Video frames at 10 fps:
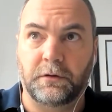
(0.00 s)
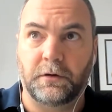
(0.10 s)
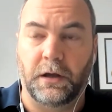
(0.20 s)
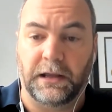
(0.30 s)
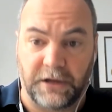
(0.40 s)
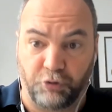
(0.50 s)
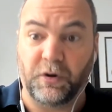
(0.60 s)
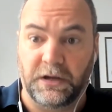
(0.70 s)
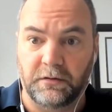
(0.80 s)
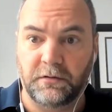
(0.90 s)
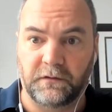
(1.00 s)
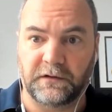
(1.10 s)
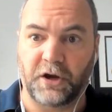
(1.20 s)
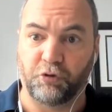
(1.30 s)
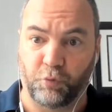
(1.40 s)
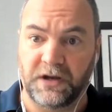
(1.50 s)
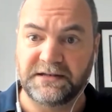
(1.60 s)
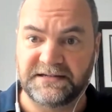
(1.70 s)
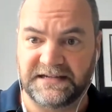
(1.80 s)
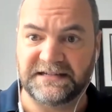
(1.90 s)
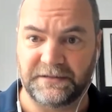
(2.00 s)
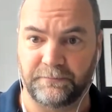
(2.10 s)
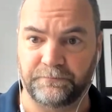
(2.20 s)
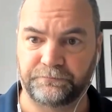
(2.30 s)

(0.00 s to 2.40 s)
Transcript: a grid. It's like a grid system.